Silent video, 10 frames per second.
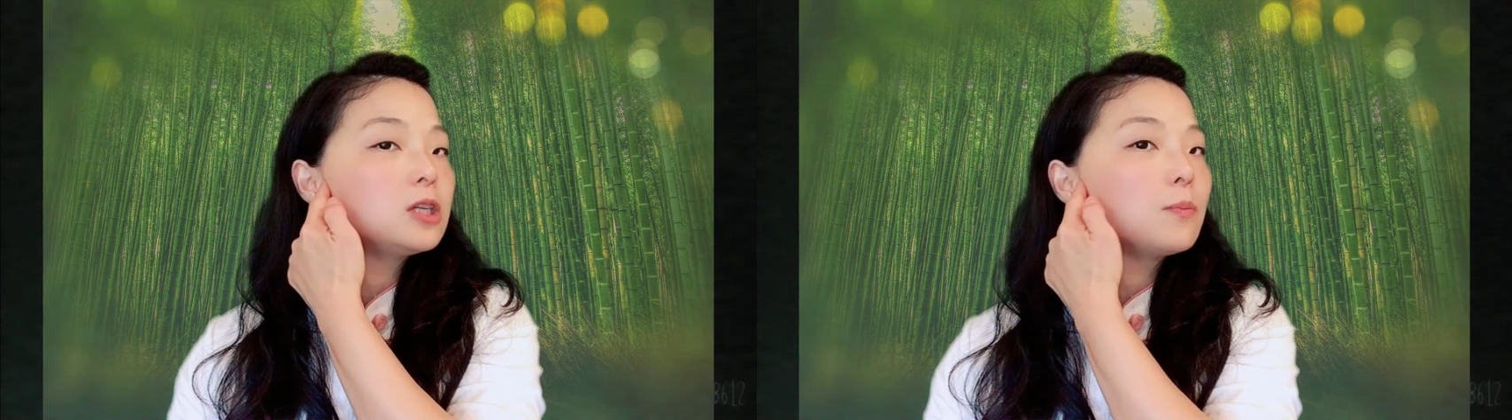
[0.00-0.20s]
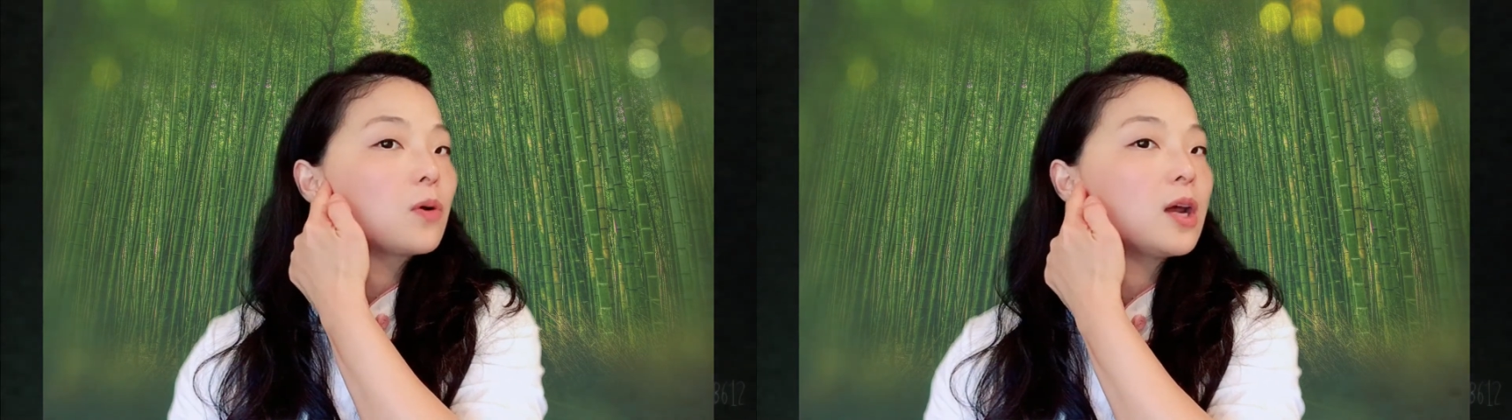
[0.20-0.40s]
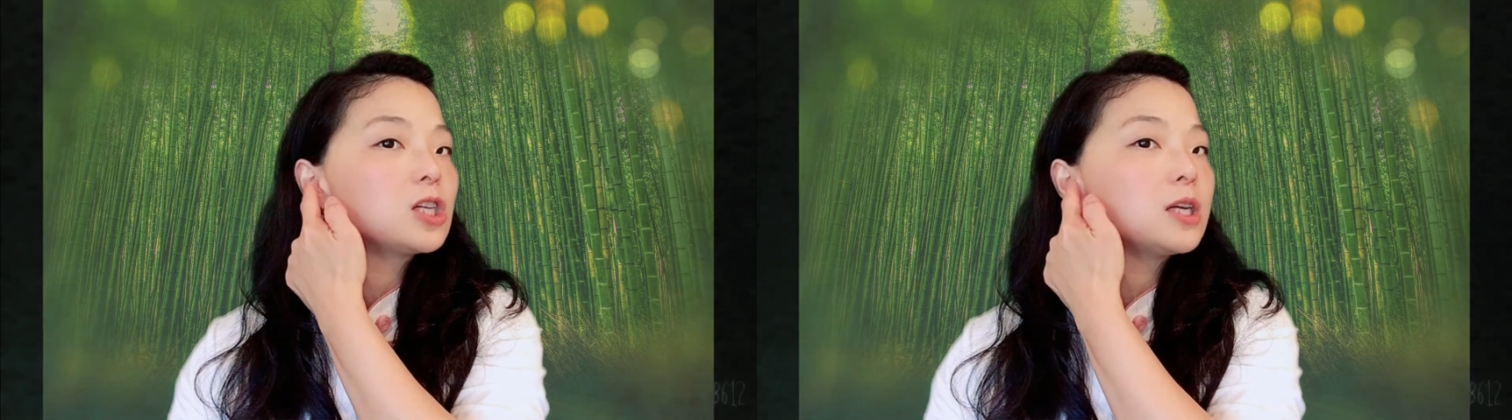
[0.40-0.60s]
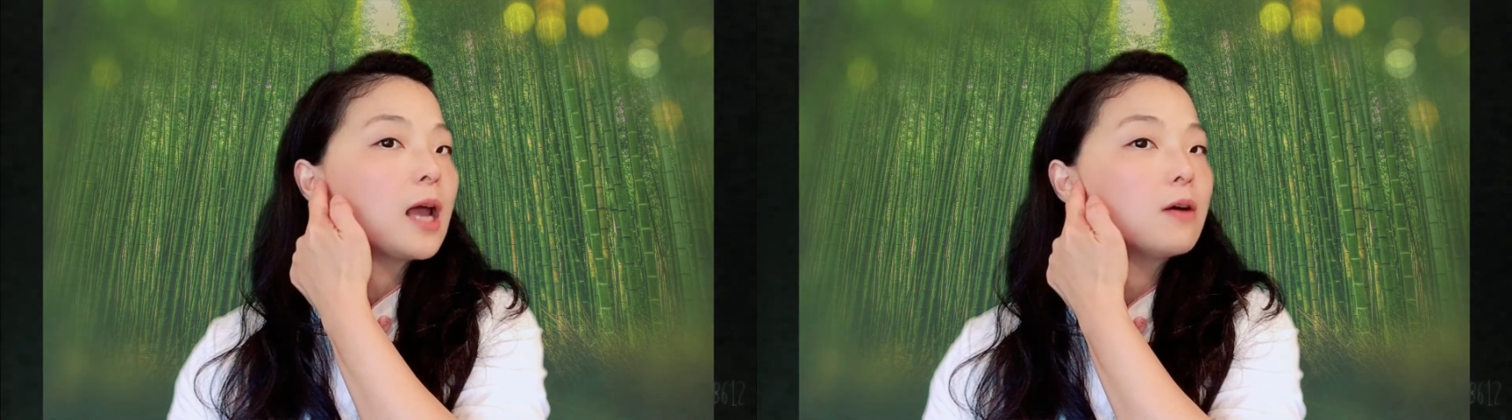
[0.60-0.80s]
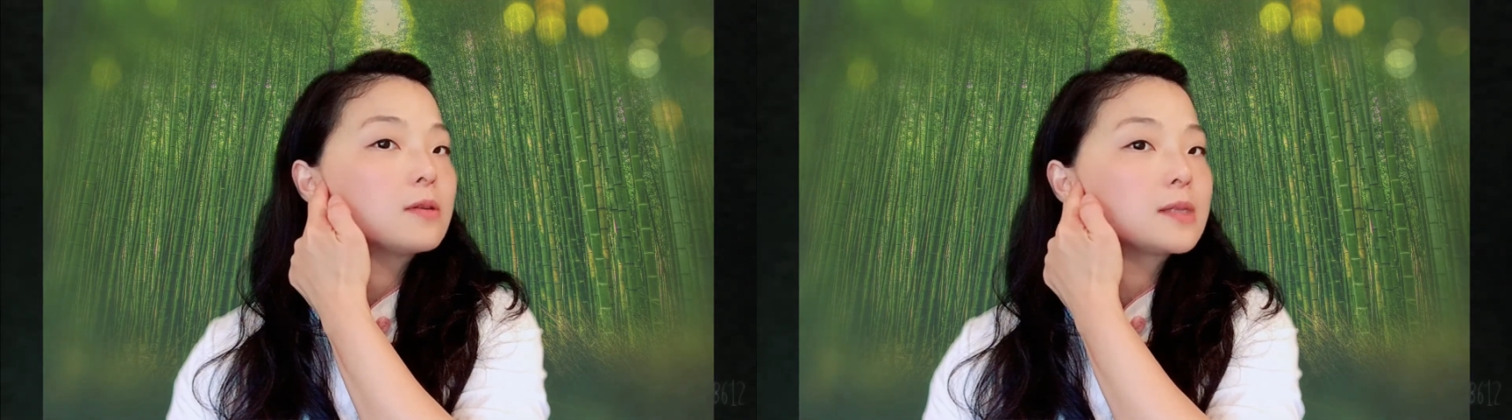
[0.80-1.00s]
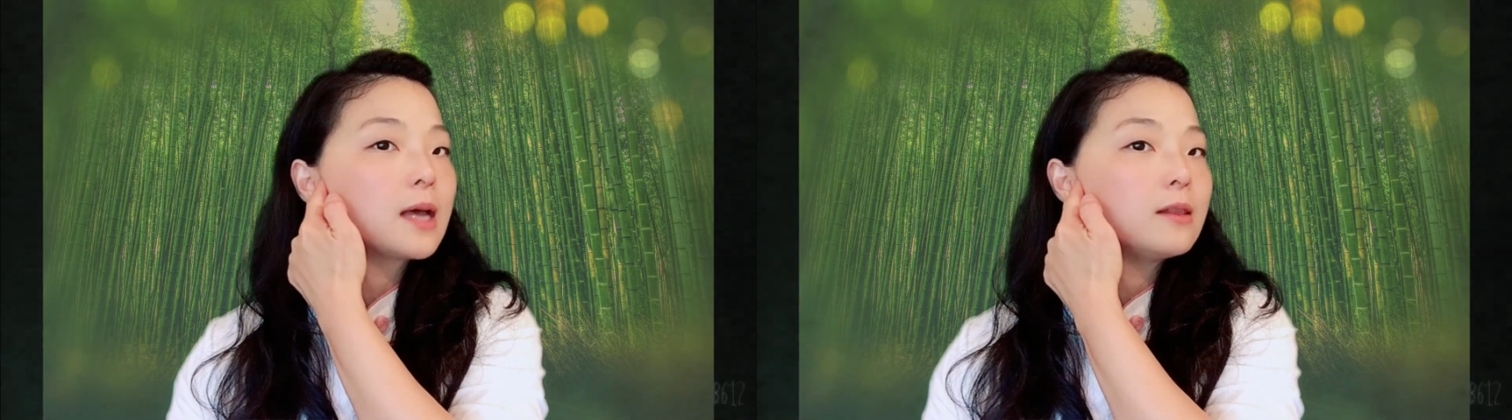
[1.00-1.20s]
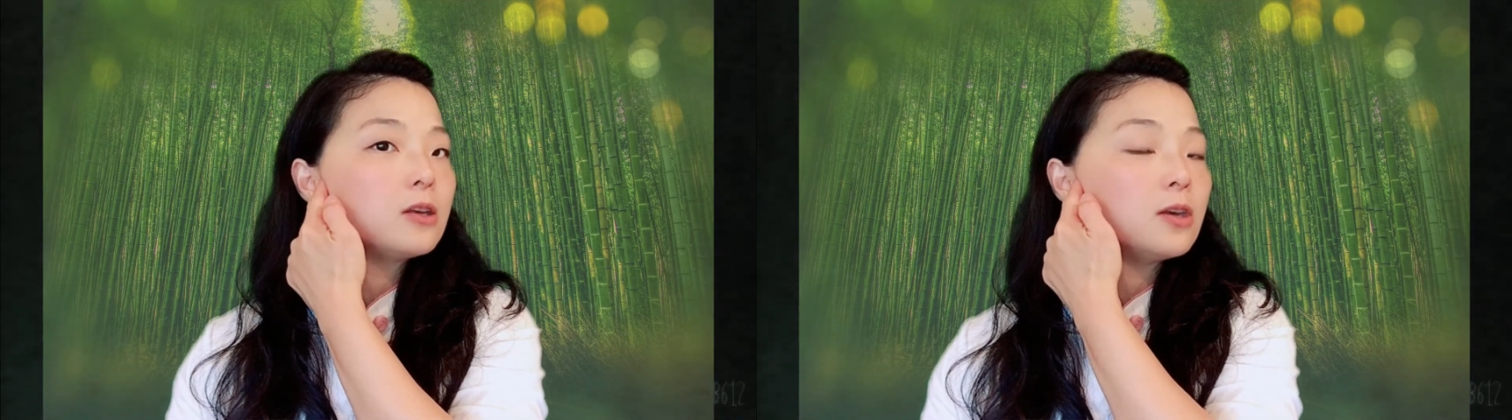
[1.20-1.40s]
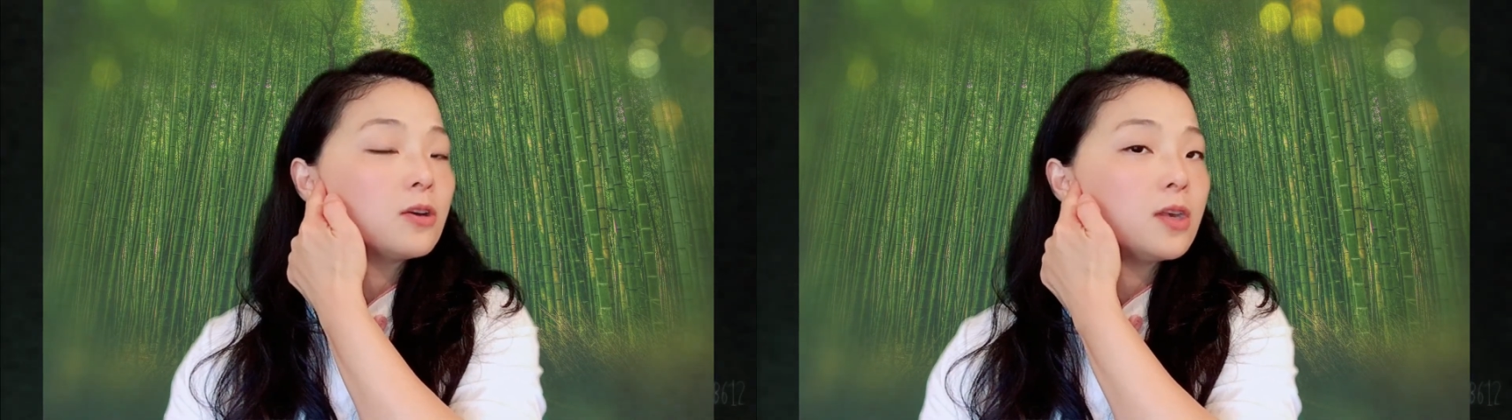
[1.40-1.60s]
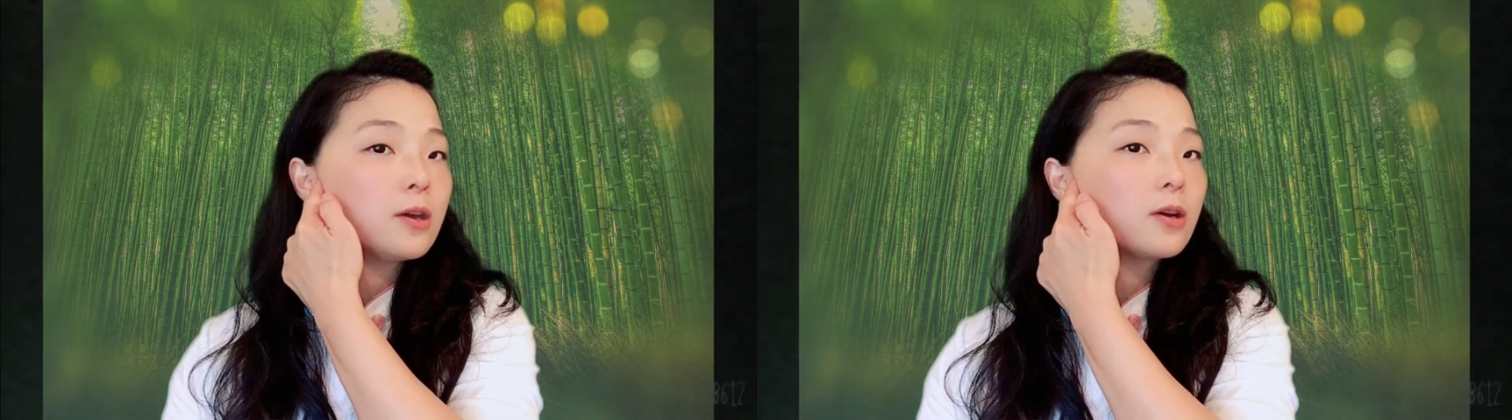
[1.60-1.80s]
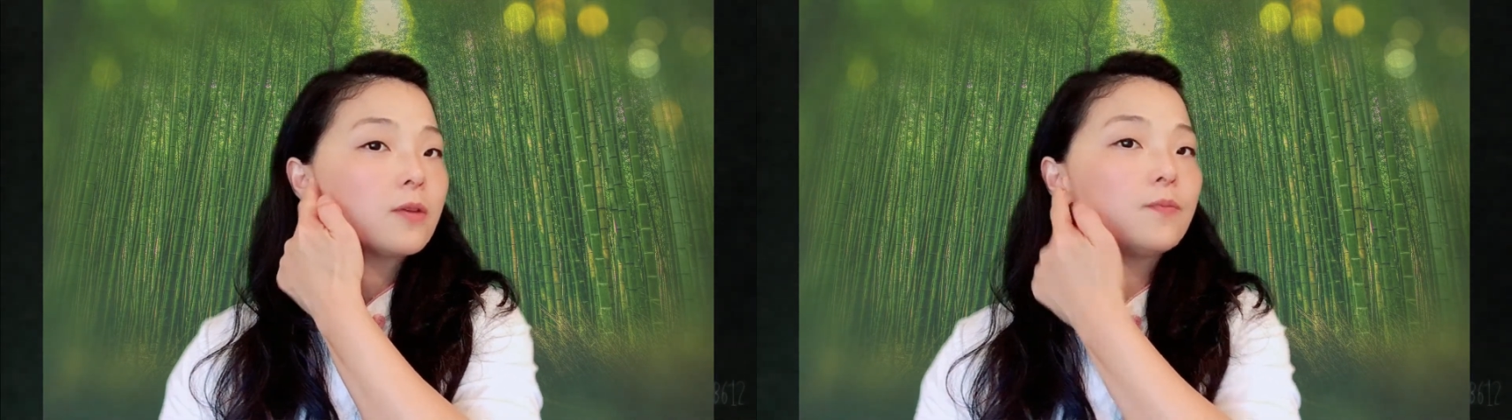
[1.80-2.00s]
depression outside of your
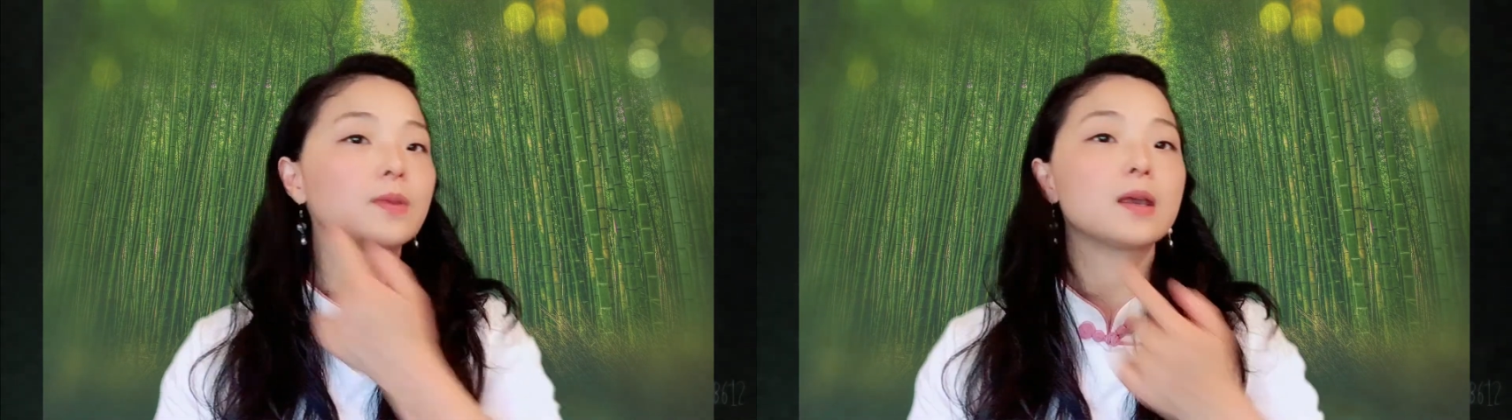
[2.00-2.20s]
ear.